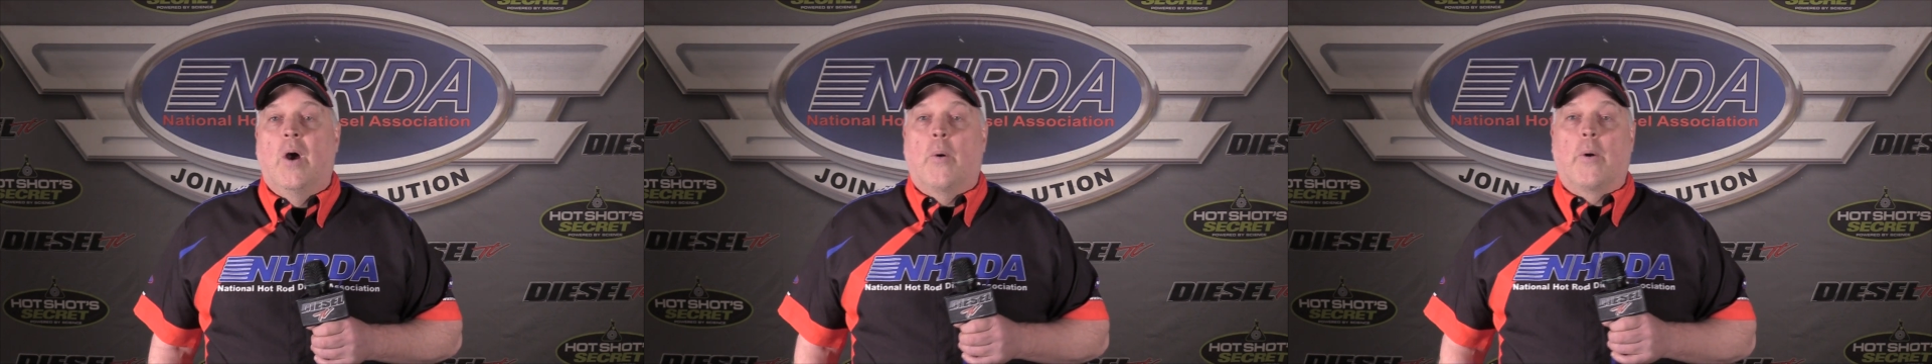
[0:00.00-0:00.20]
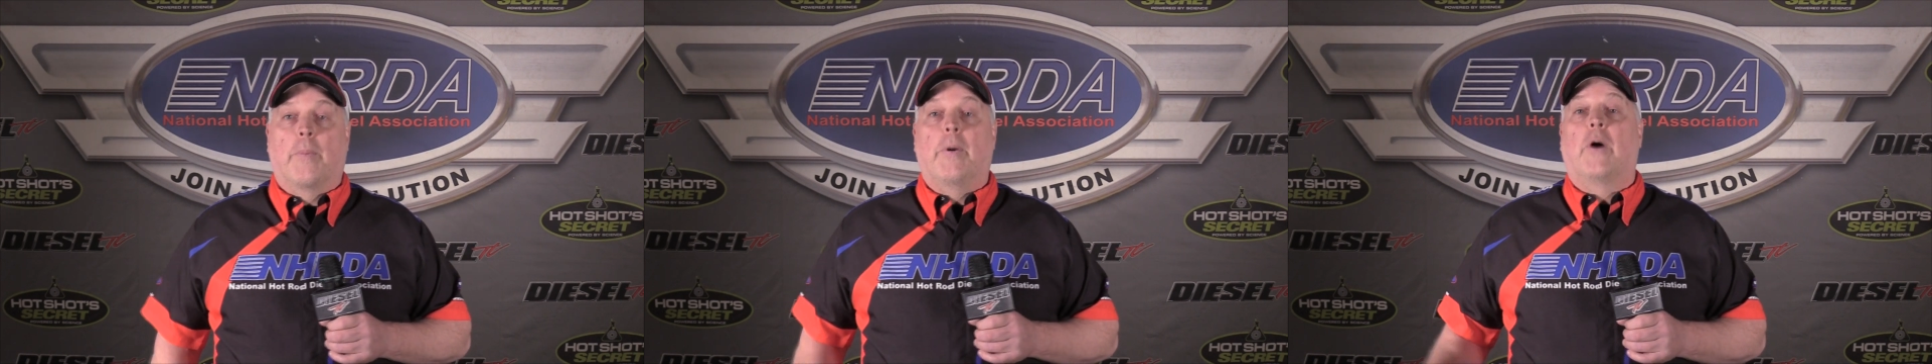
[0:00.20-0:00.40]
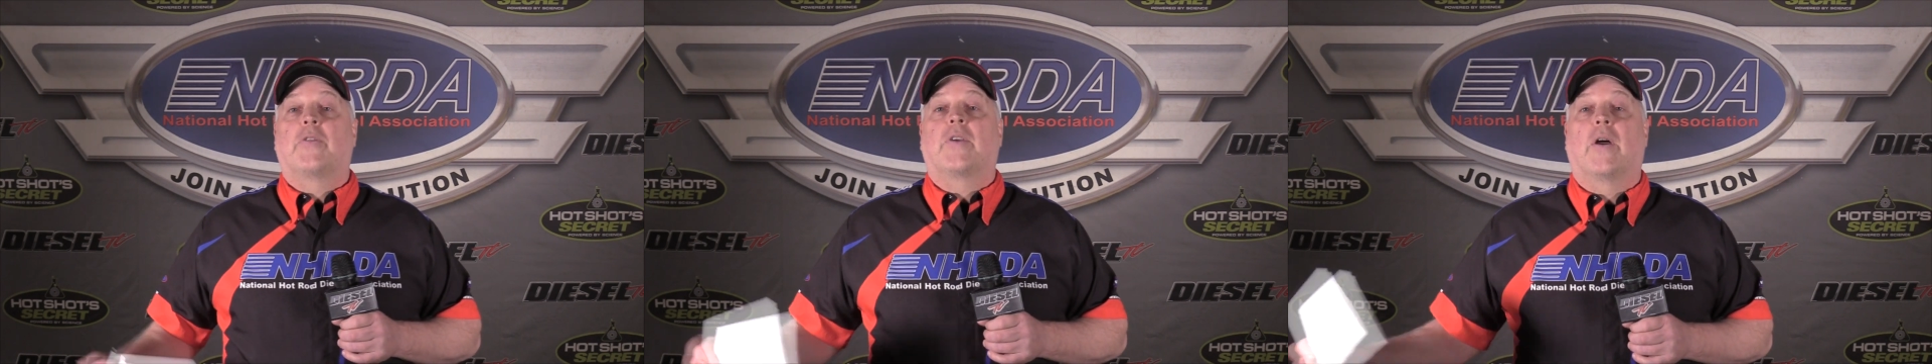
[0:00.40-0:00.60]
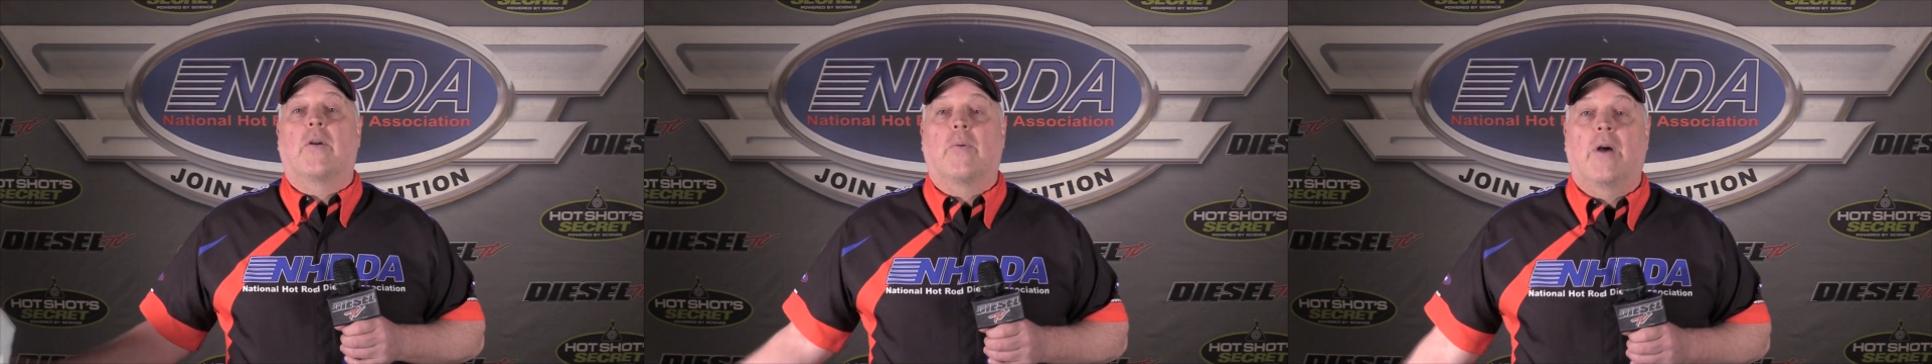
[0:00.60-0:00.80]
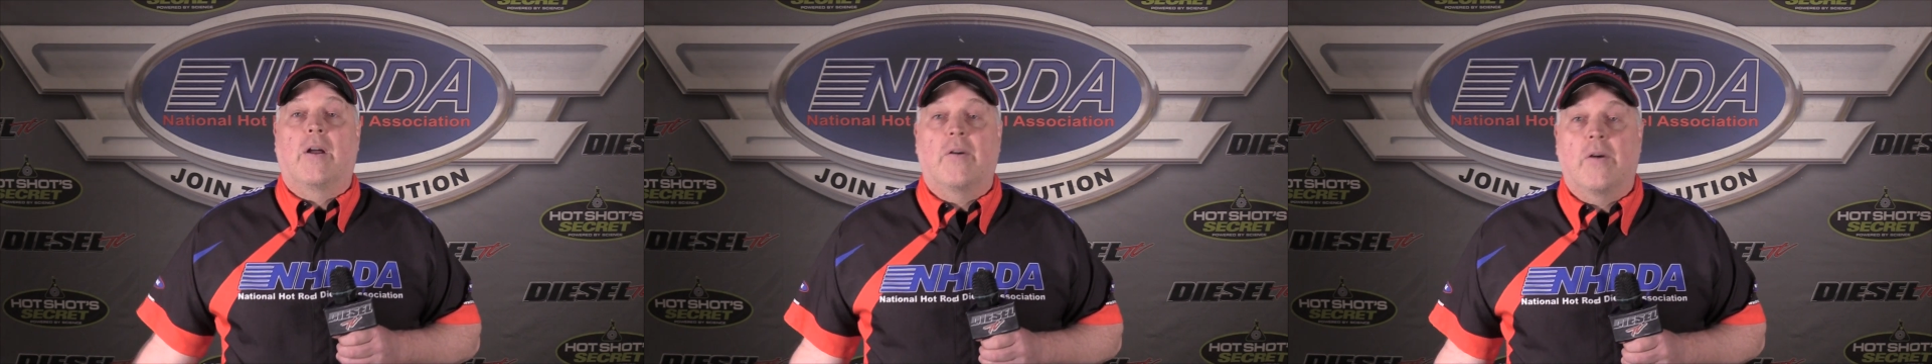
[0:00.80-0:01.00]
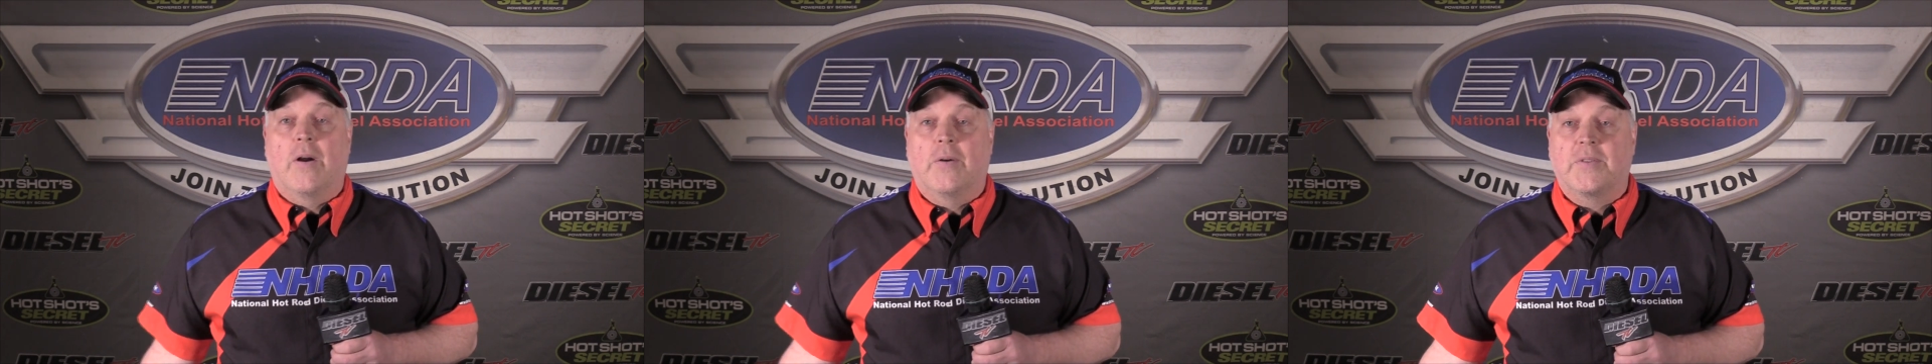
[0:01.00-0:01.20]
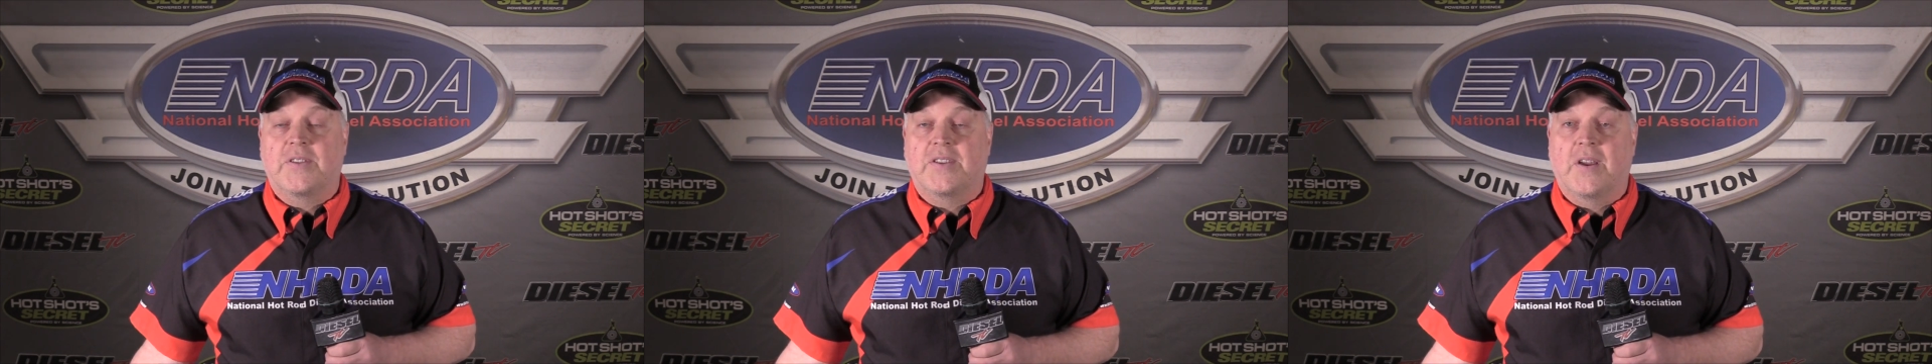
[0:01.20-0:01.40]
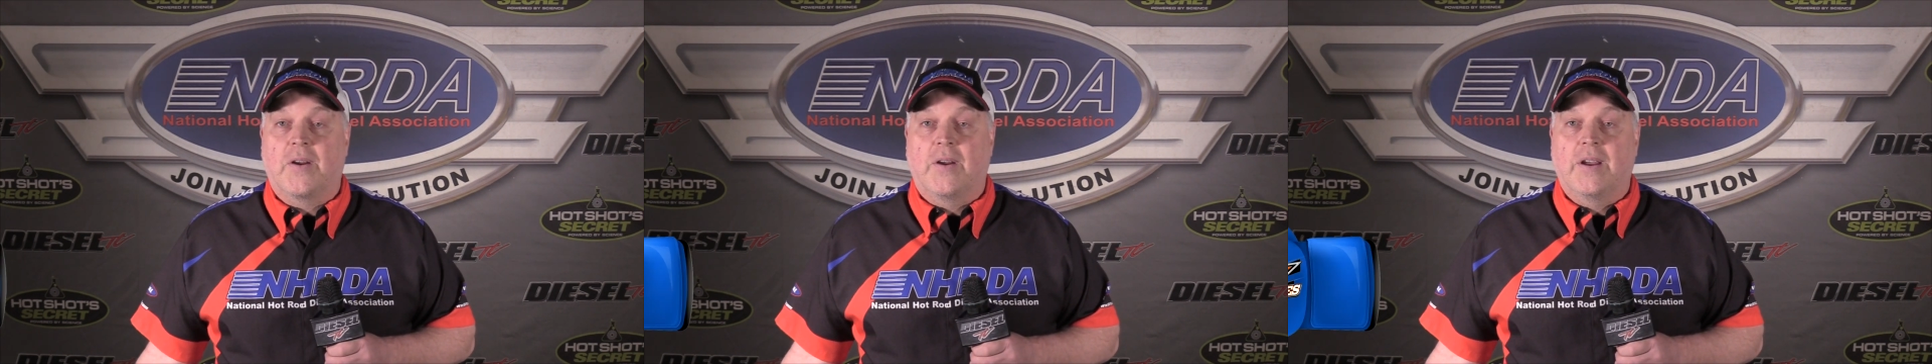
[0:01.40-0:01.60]
We're both going to run our own
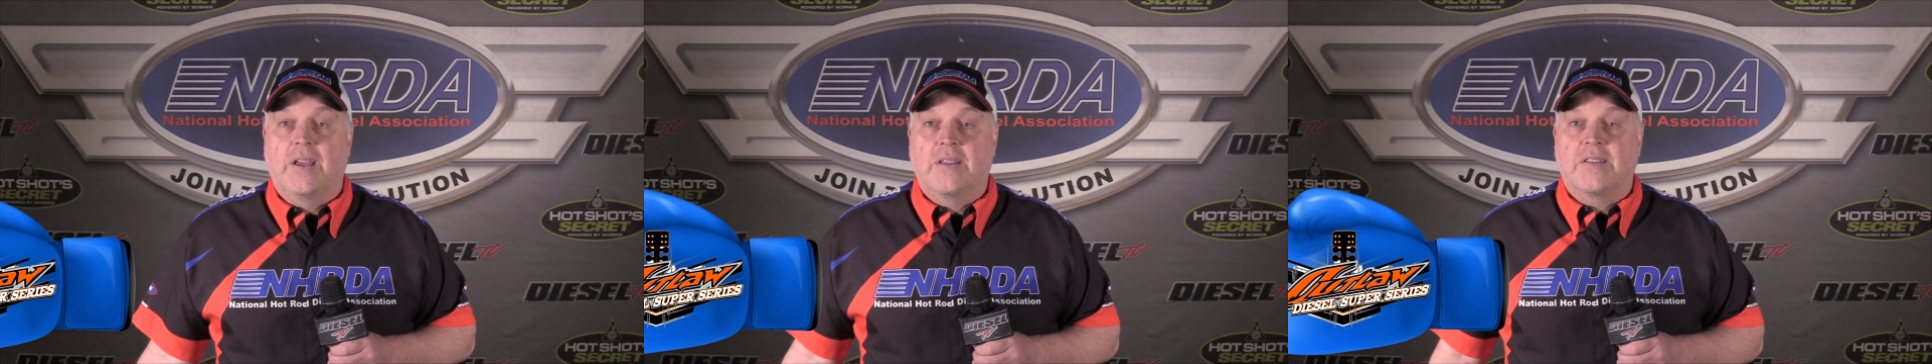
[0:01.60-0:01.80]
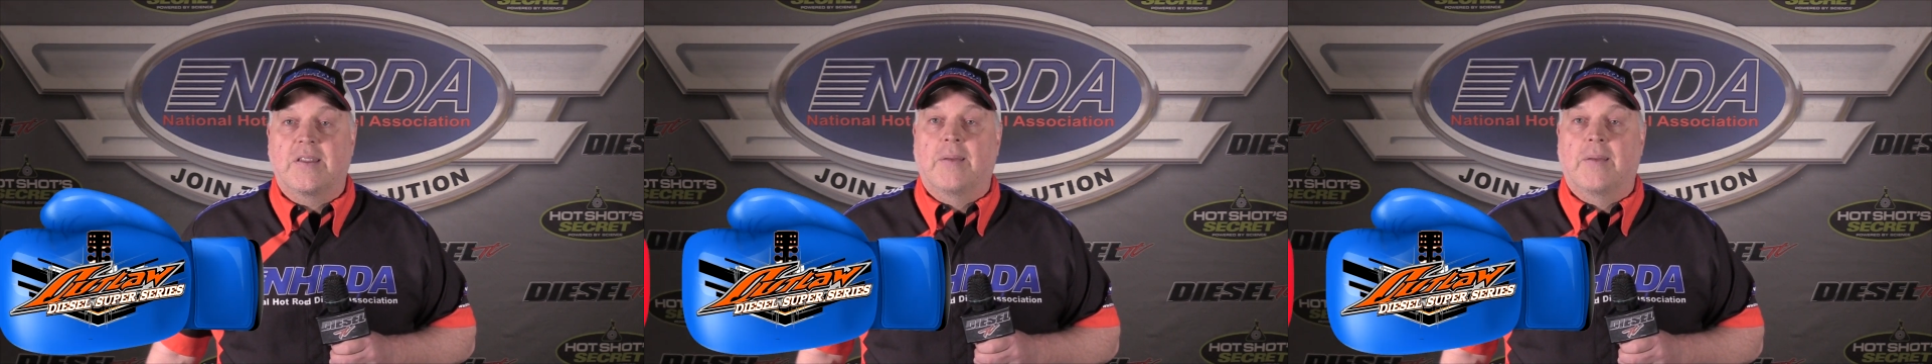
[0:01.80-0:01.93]
series,